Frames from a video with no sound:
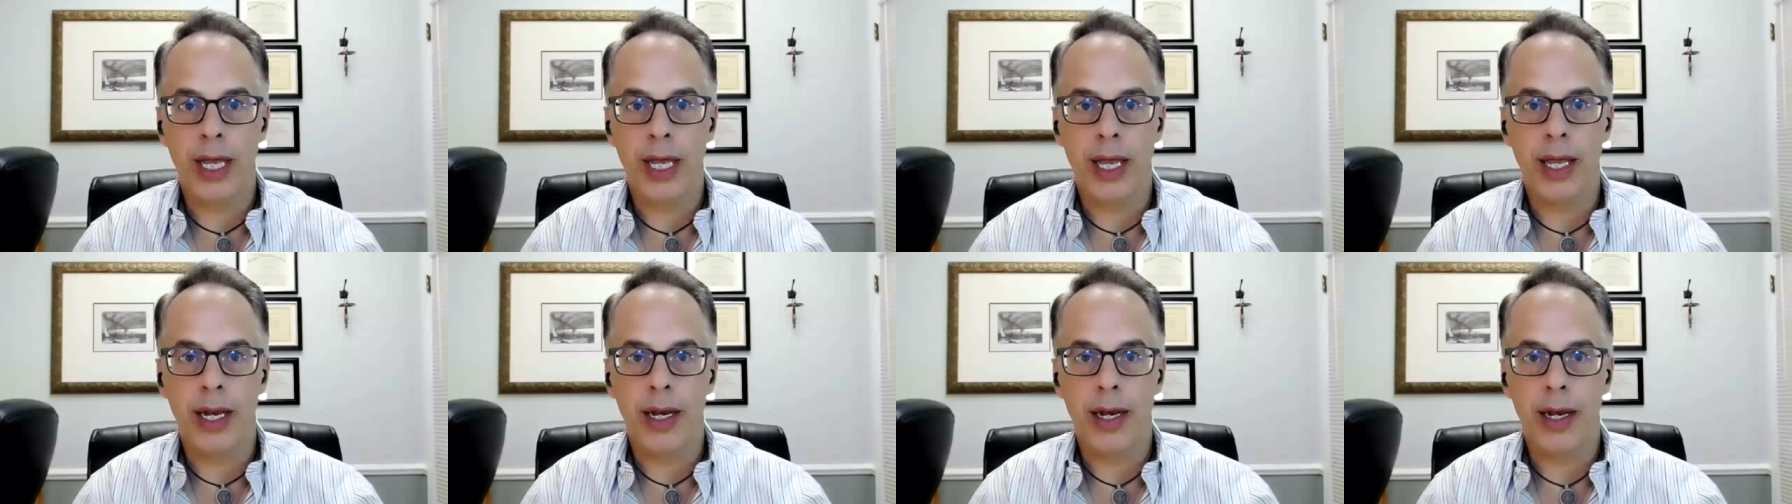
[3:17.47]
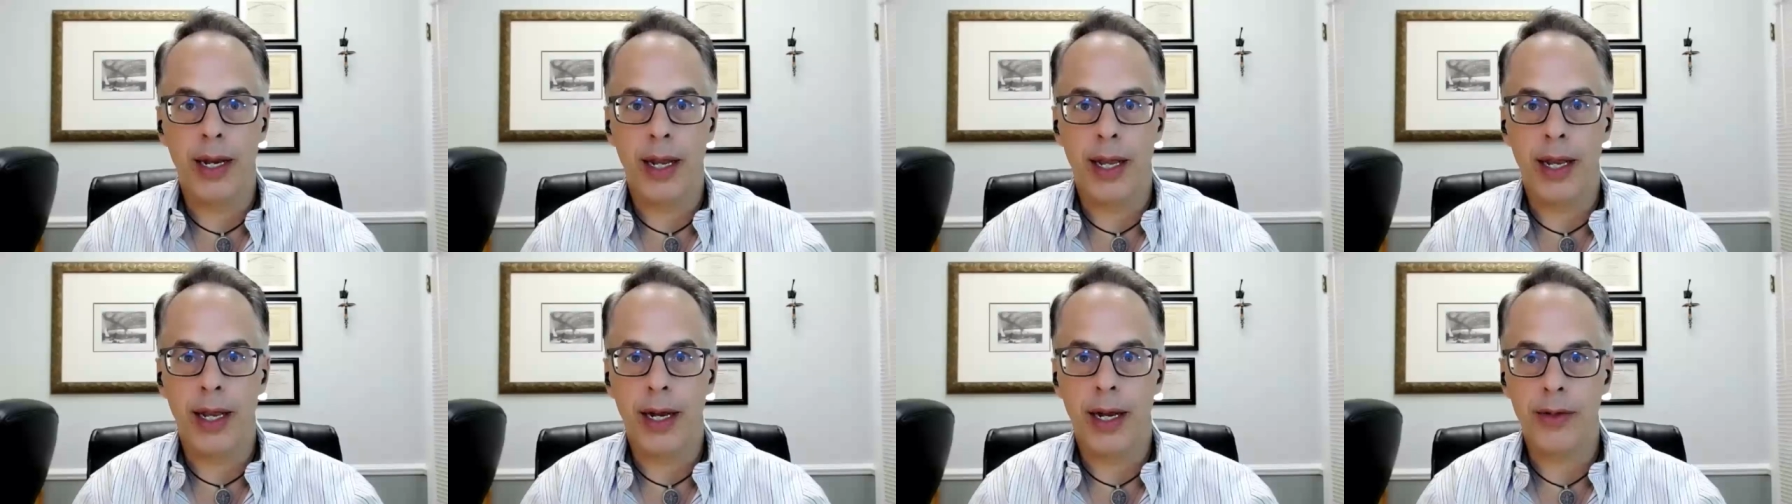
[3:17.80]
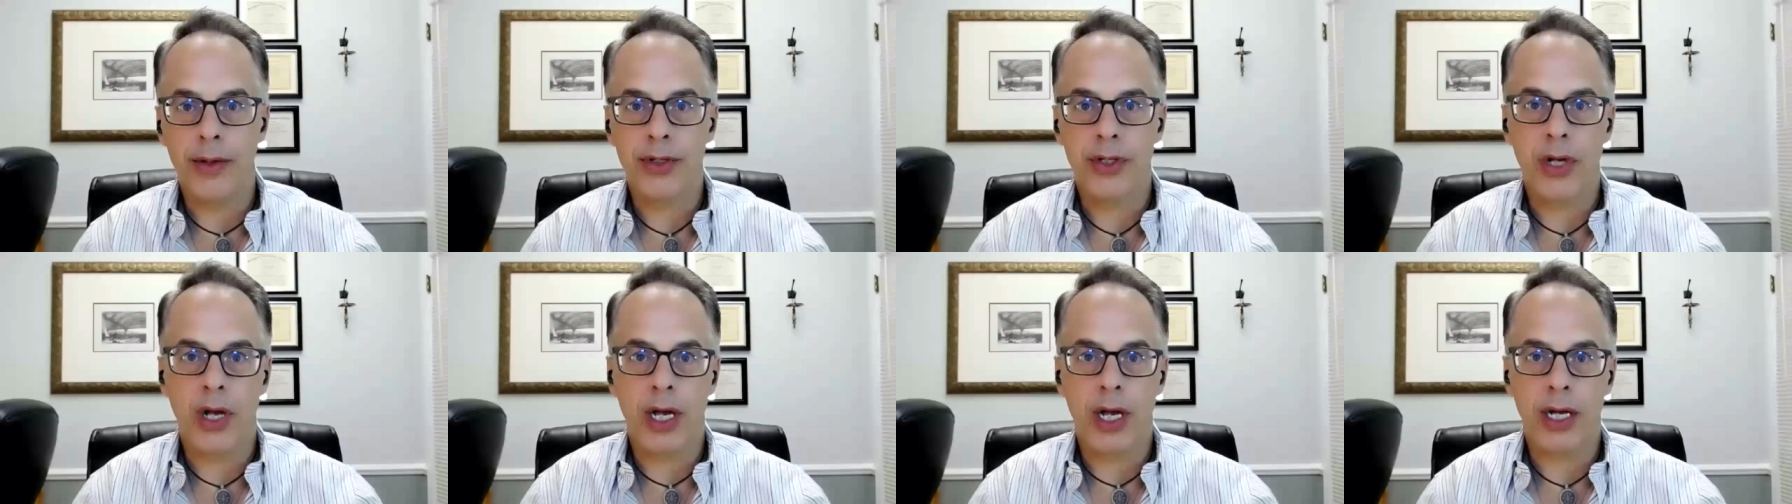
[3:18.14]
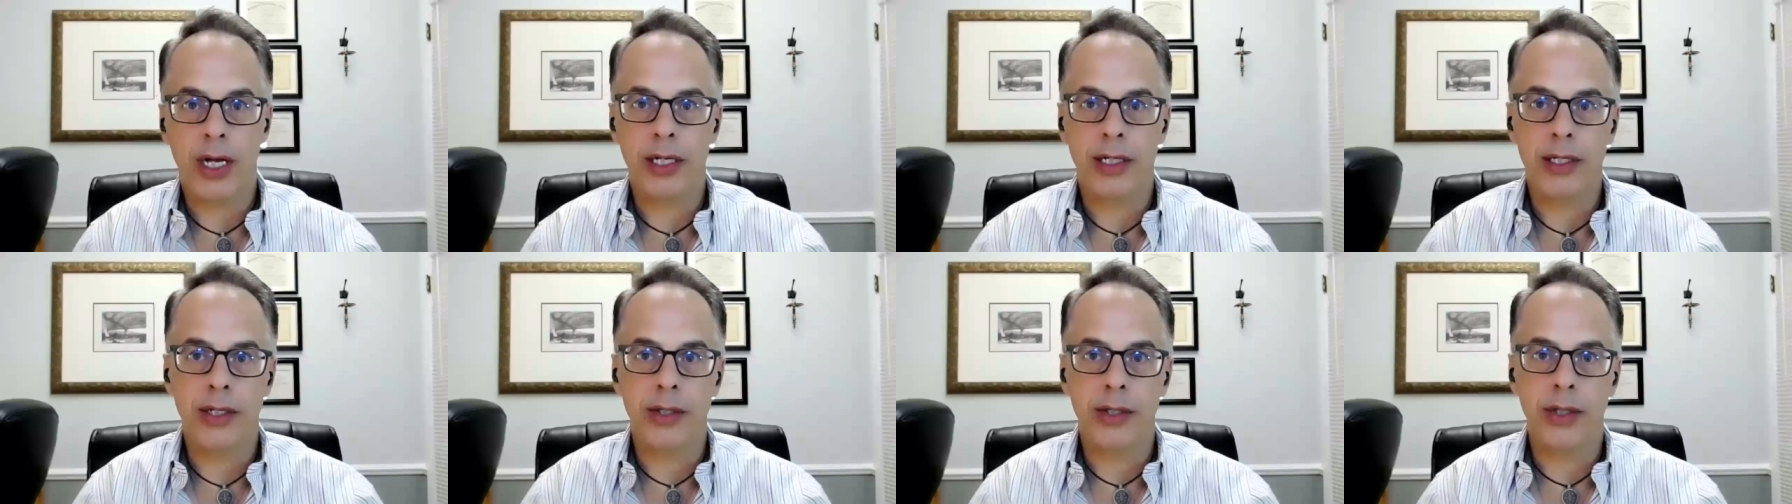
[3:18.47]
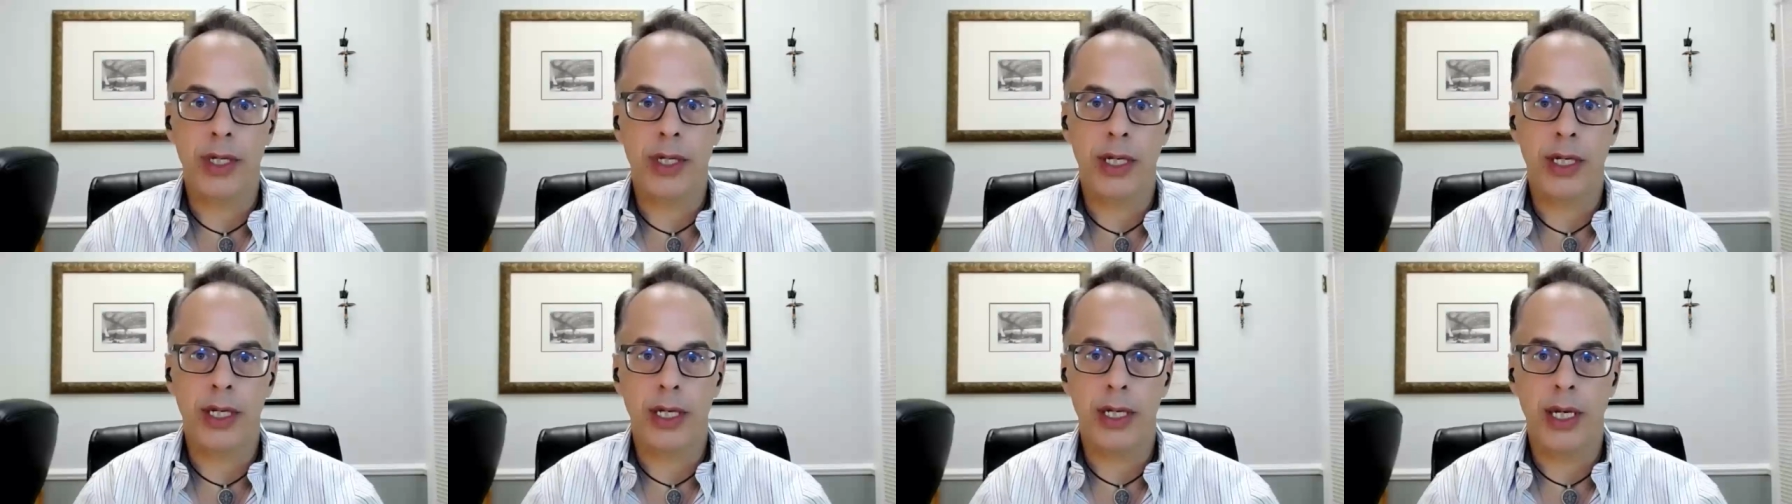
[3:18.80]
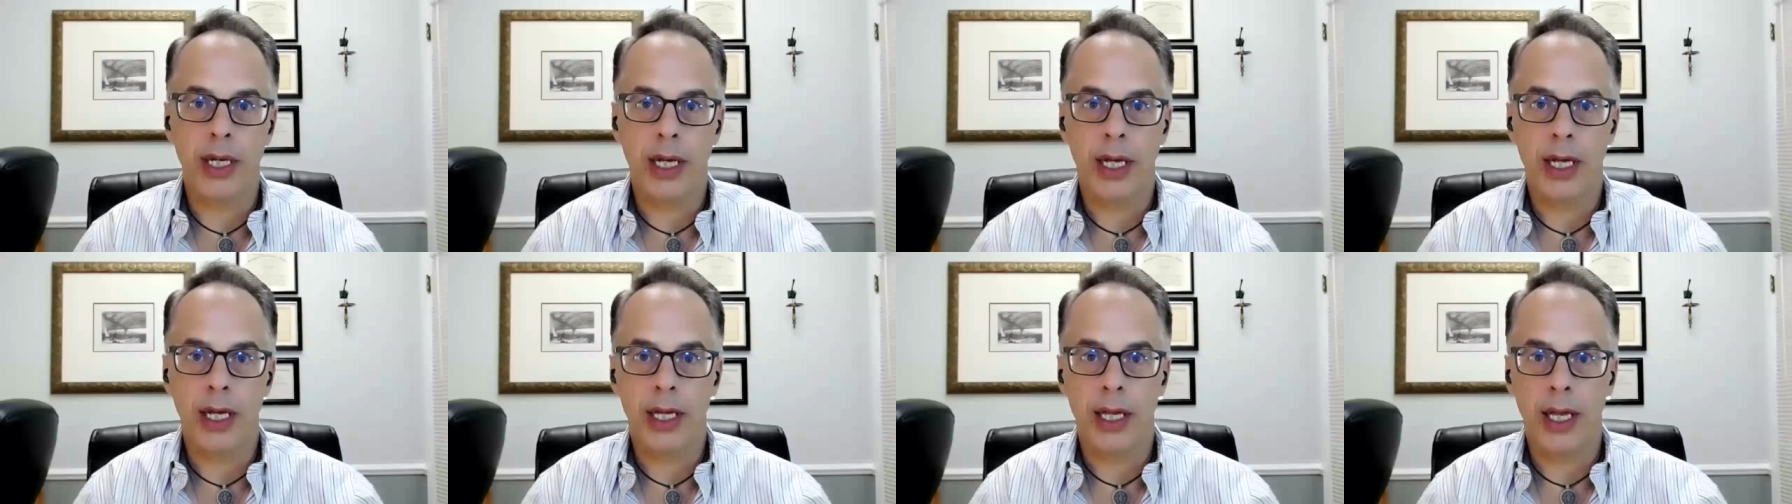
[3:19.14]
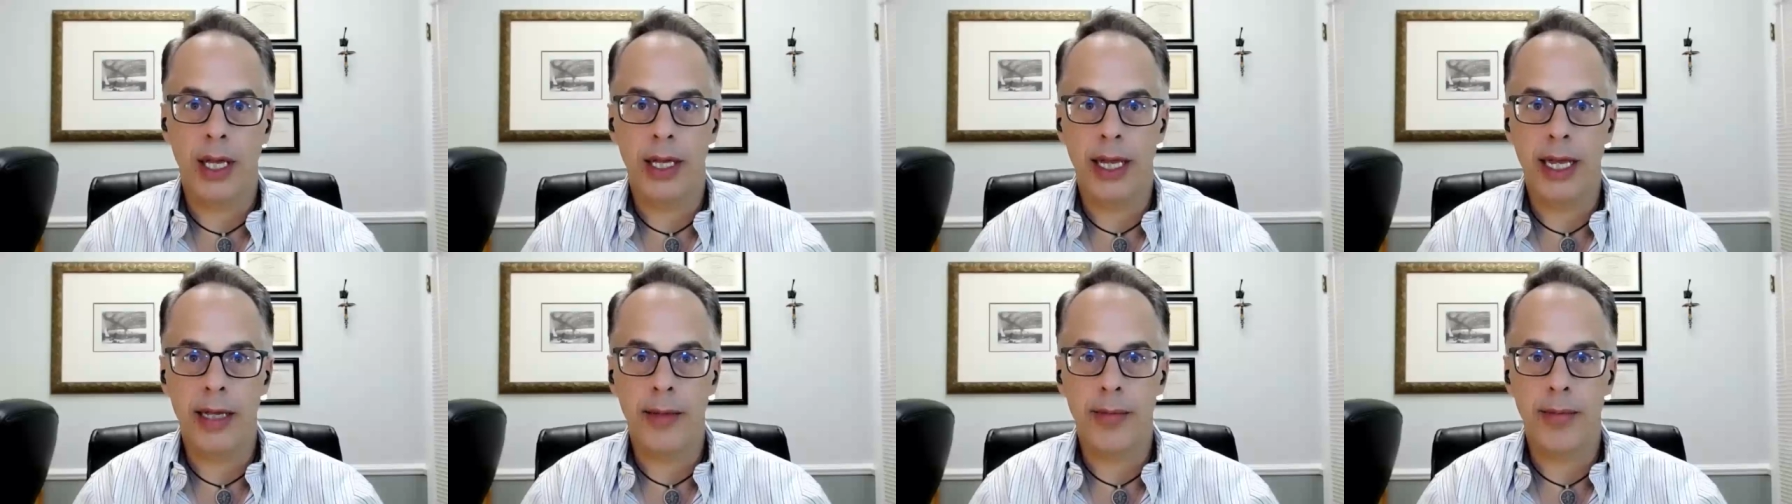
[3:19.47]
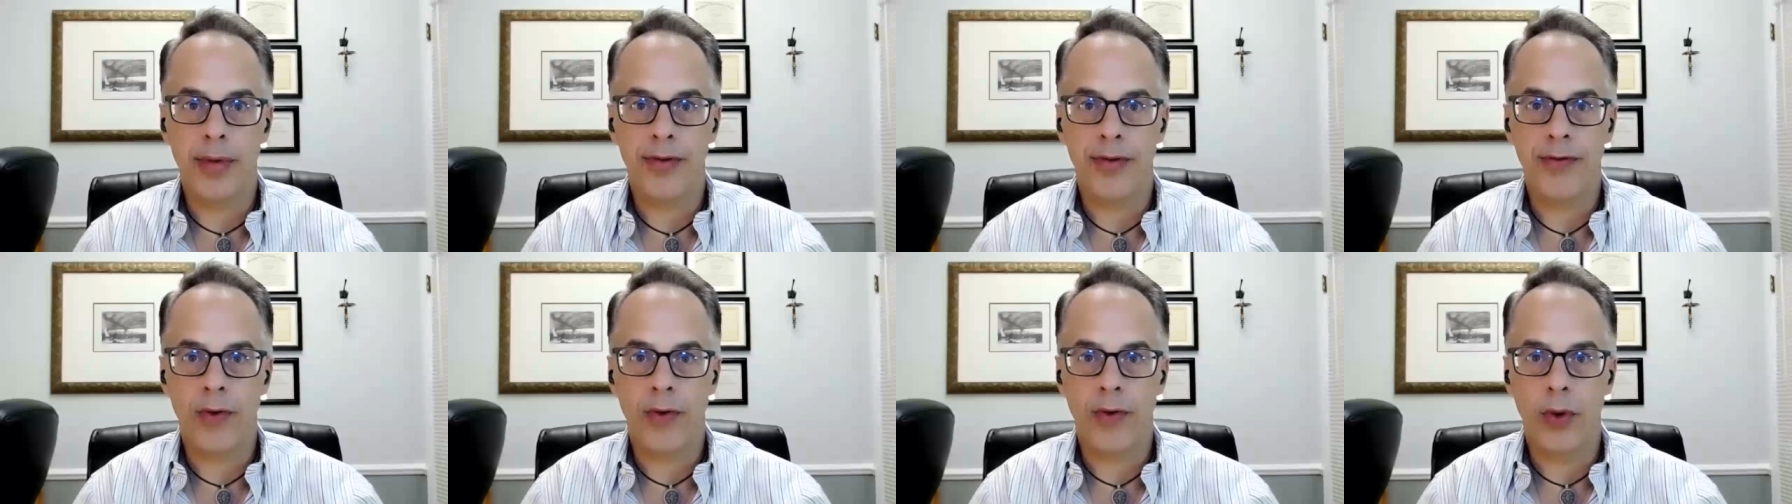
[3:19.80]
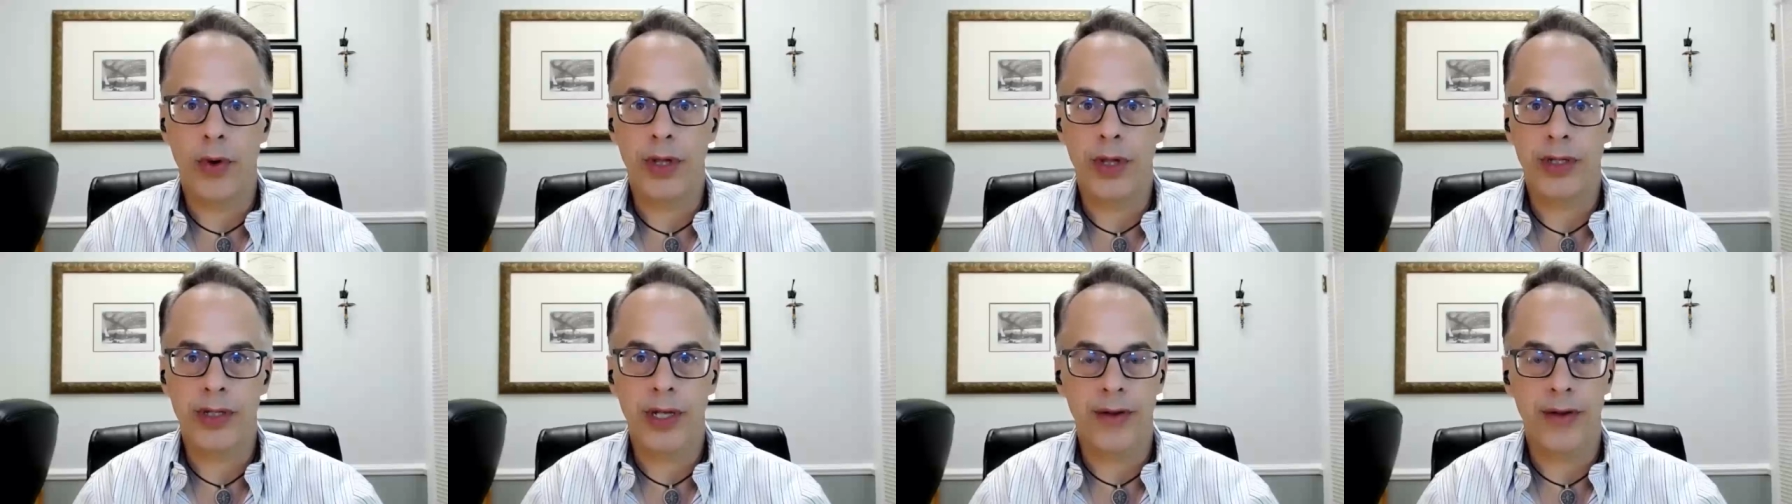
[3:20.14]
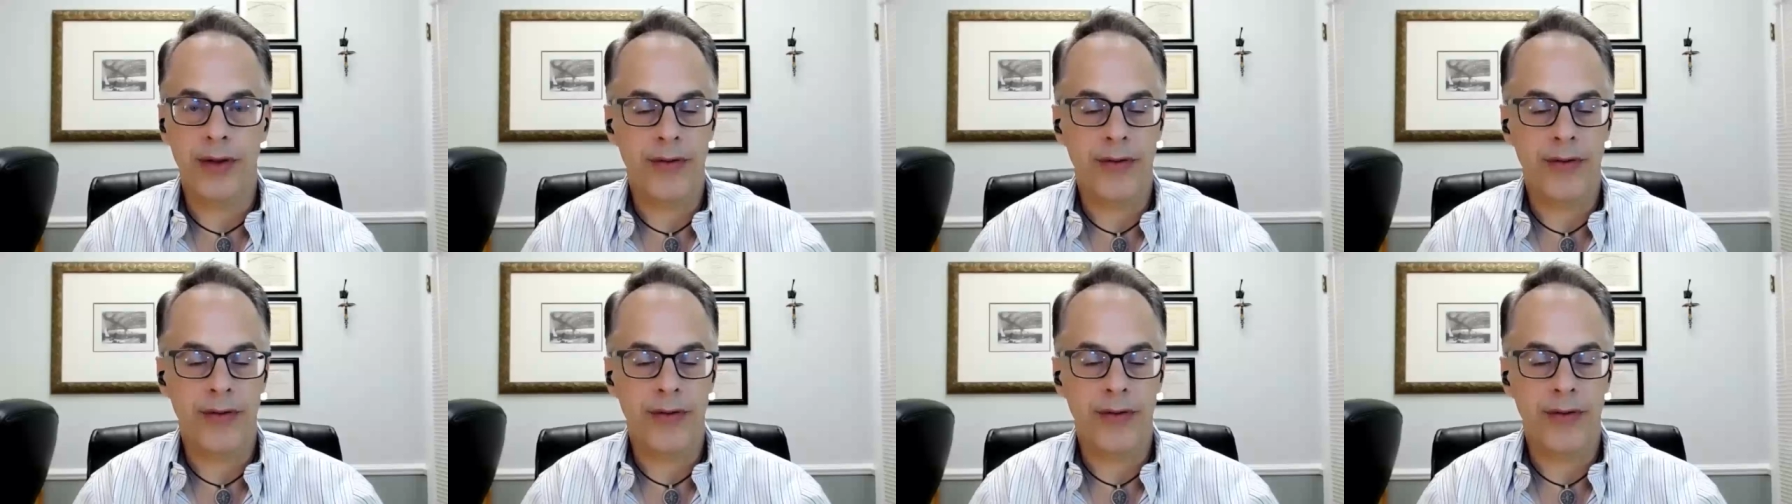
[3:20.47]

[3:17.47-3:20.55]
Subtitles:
and I was talking to Alain before this.